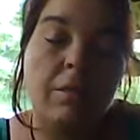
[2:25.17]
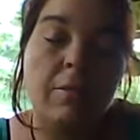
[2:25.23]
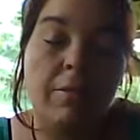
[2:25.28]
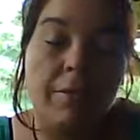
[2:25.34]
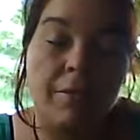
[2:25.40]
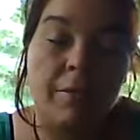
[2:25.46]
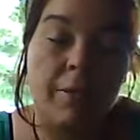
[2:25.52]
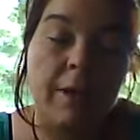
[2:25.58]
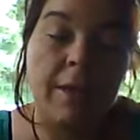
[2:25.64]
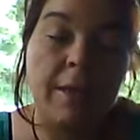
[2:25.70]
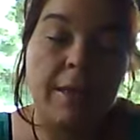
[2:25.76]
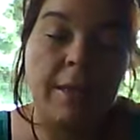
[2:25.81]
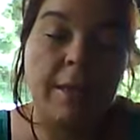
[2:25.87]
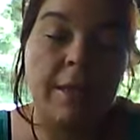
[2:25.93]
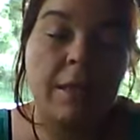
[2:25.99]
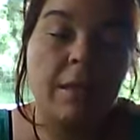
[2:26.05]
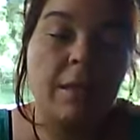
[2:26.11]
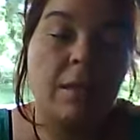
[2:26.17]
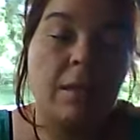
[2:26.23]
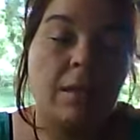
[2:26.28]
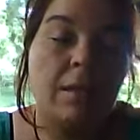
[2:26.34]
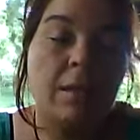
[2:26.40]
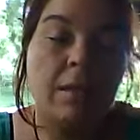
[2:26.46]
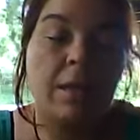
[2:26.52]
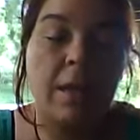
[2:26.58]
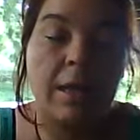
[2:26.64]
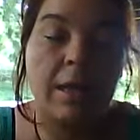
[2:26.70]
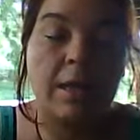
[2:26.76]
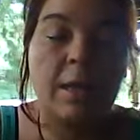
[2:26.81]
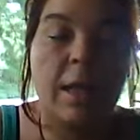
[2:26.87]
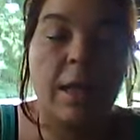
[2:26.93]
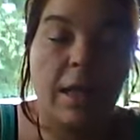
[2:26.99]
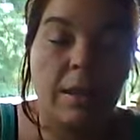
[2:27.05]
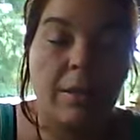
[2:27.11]
friends get
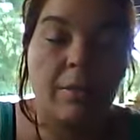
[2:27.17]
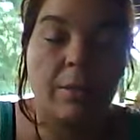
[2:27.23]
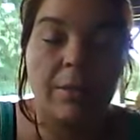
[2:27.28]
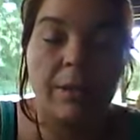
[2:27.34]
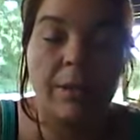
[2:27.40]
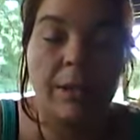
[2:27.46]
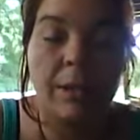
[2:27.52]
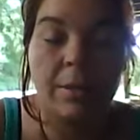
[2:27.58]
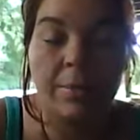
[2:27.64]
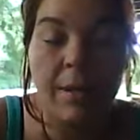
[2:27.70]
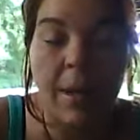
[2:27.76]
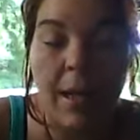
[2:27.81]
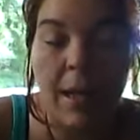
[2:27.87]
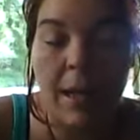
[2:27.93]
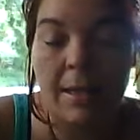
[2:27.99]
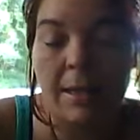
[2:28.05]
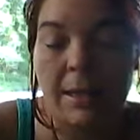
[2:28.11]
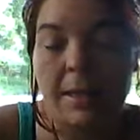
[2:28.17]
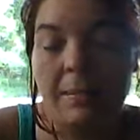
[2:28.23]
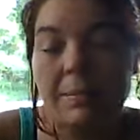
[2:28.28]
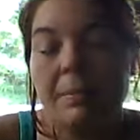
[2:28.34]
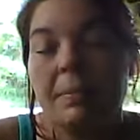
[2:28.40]
together when she passed,